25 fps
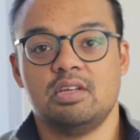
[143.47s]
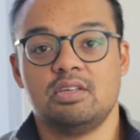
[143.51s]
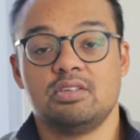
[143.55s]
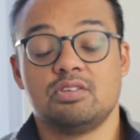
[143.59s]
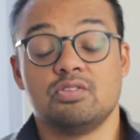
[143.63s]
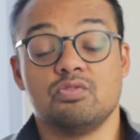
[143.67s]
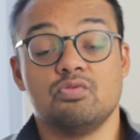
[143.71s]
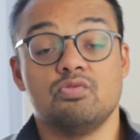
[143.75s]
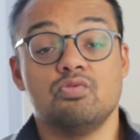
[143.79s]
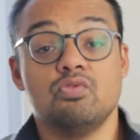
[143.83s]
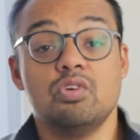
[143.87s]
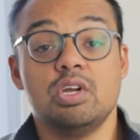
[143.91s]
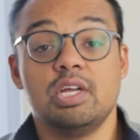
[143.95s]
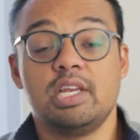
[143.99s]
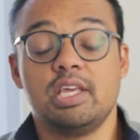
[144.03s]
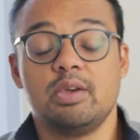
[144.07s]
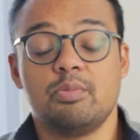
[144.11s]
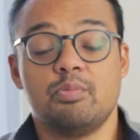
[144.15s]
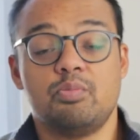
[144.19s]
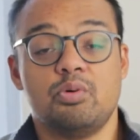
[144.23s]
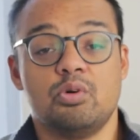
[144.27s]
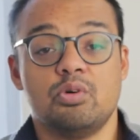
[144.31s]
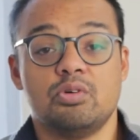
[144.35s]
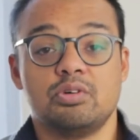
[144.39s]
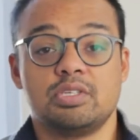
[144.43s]
So really
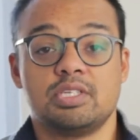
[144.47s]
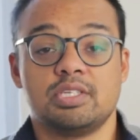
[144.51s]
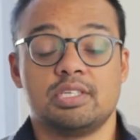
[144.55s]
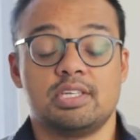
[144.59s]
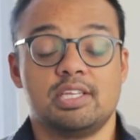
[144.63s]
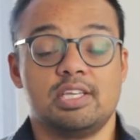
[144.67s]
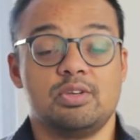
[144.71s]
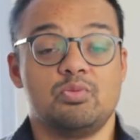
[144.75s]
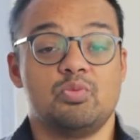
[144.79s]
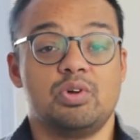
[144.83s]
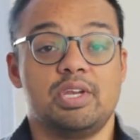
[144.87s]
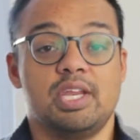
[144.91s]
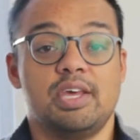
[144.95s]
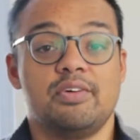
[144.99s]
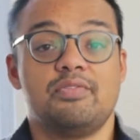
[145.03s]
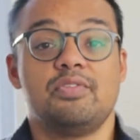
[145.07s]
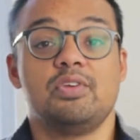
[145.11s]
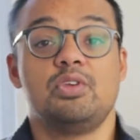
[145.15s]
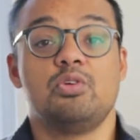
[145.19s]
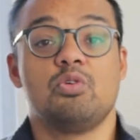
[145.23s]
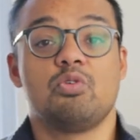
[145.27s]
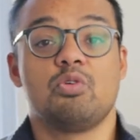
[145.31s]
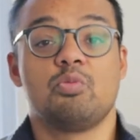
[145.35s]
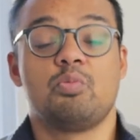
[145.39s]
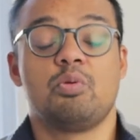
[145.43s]
importantly, whenever
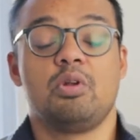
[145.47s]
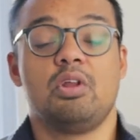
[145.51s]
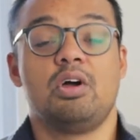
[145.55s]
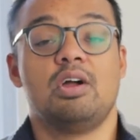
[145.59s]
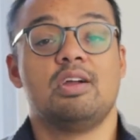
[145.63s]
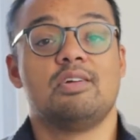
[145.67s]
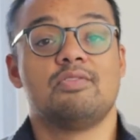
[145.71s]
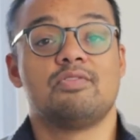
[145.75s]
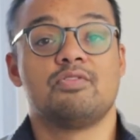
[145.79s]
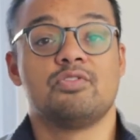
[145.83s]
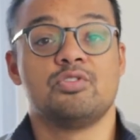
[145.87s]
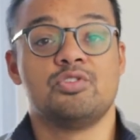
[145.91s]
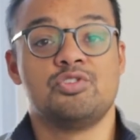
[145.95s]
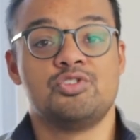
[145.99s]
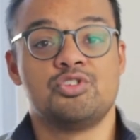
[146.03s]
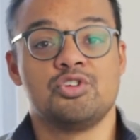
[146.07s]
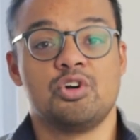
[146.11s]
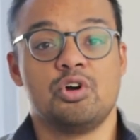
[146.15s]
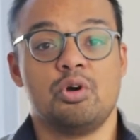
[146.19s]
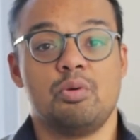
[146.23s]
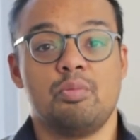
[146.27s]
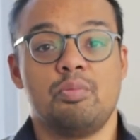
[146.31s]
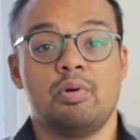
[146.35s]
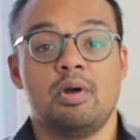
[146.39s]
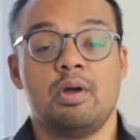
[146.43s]
you're applying for a
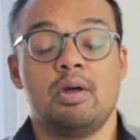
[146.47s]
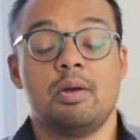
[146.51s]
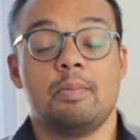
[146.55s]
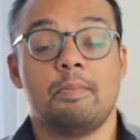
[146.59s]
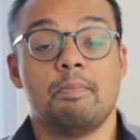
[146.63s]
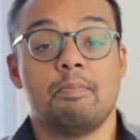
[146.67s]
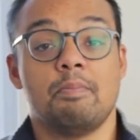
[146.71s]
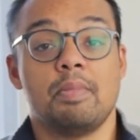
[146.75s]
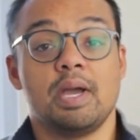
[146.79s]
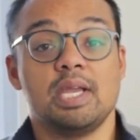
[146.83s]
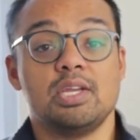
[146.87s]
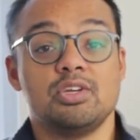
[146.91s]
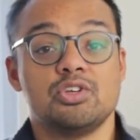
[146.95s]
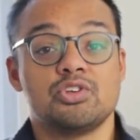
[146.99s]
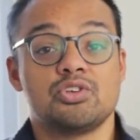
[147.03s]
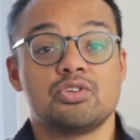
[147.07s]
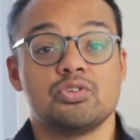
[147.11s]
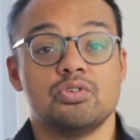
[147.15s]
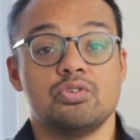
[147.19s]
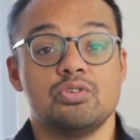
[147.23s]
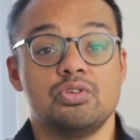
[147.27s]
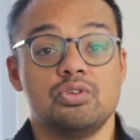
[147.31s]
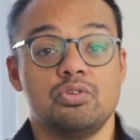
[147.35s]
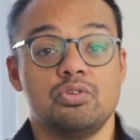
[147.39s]
job, make sure